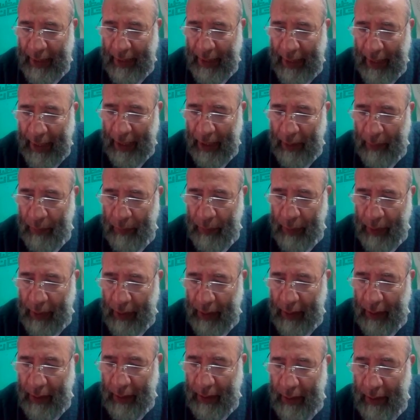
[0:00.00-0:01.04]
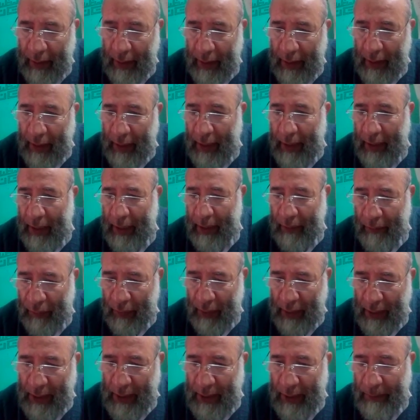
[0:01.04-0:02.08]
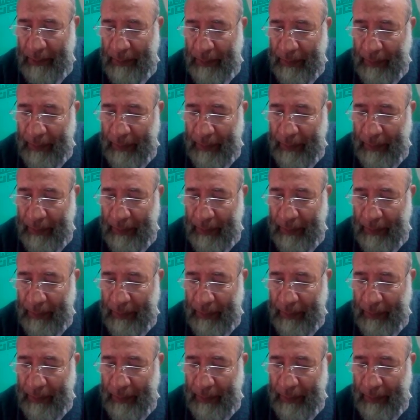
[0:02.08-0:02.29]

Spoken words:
AB. The first